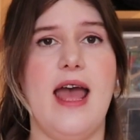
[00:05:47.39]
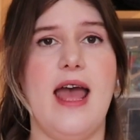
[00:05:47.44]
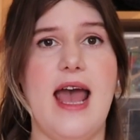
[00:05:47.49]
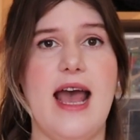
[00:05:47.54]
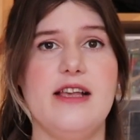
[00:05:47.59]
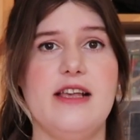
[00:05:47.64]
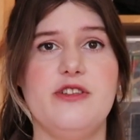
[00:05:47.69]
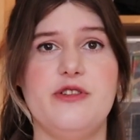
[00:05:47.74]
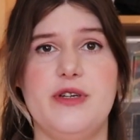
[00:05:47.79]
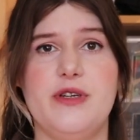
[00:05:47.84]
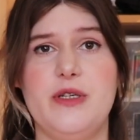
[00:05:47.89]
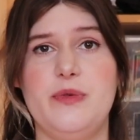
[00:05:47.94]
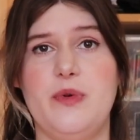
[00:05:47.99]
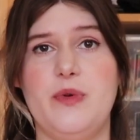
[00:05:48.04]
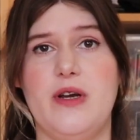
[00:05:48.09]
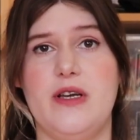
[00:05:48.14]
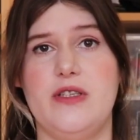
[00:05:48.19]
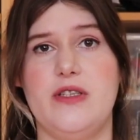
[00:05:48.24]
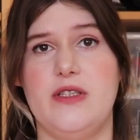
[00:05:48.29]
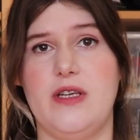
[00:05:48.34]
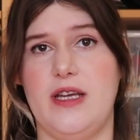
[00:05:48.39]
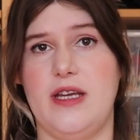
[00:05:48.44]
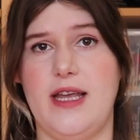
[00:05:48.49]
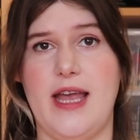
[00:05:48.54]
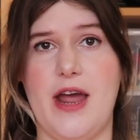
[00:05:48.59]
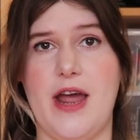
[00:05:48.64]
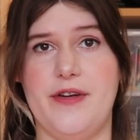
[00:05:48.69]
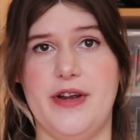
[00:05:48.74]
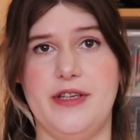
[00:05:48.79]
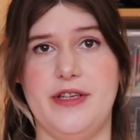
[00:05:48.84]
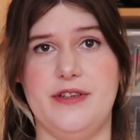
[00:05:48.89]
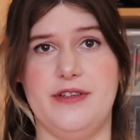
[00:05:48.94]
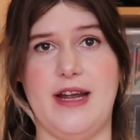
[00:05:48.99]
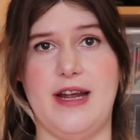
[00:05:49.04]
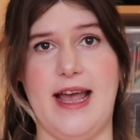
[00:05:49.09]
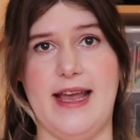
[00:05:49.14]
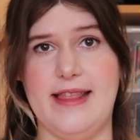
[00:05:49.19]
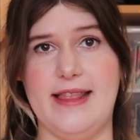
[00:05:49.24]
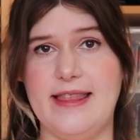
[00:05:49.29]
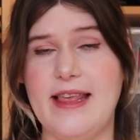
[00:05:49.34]
Astrid was a character
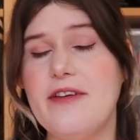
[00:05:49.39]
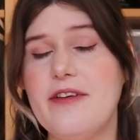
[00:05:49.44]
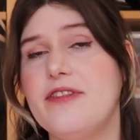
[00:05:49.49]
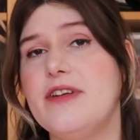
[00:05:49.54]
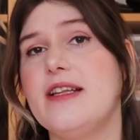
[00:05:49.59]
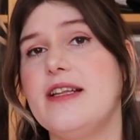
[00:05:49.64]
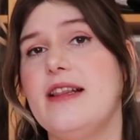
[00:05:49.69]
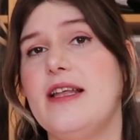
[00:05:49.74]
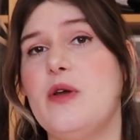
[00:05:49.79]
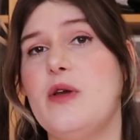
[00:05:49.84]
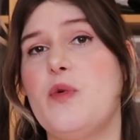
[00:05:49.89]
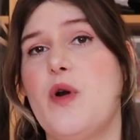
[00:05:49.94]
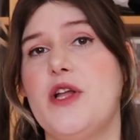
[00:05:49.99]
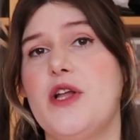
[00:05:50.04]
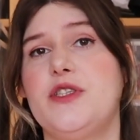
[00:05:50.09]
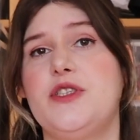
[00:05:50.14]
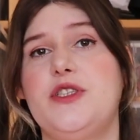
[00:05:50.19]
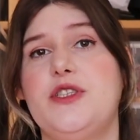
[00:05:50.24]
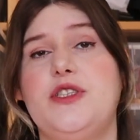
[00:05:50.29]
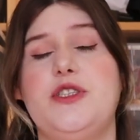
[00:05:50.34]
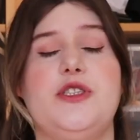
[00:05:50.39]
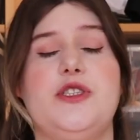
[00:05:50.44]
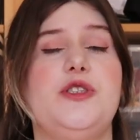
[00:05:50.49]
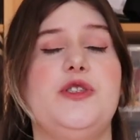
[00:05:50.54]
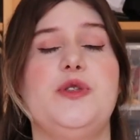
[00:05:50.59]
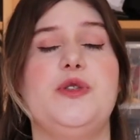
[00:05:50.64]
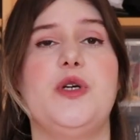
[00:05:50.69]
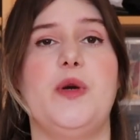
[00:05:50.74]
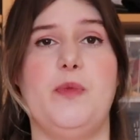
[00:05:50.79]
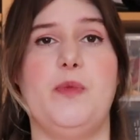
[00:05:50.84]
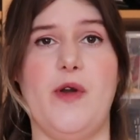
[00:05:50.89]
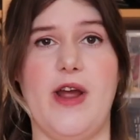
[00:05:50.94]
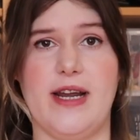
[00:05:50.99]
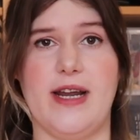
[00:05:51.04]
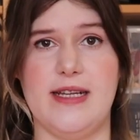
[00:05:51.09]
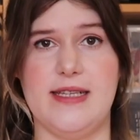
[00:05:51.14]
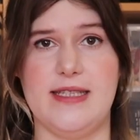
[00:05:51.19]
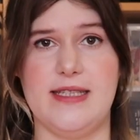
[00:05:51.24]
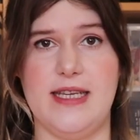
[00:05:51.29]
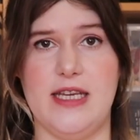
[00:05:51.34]
I definitely wanted to do a
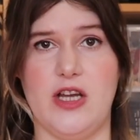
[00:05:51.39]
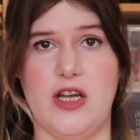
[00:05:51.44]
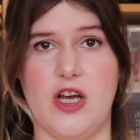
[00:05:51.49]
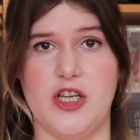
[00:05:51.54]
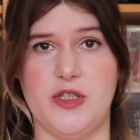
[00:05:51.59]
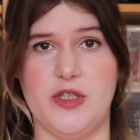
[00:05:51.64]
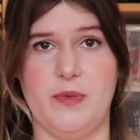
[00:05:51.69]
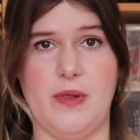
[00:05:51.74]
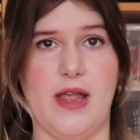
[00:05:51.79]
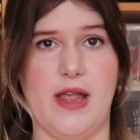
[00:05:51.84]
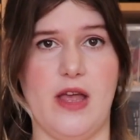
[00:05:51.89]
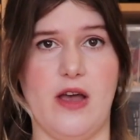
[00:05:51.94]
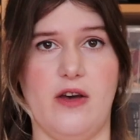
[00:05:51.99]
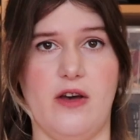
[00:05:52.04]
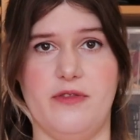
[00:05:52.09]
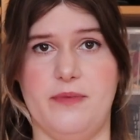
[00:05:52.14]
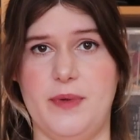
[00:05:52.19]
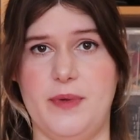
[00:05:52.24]
pregnancy cosplay of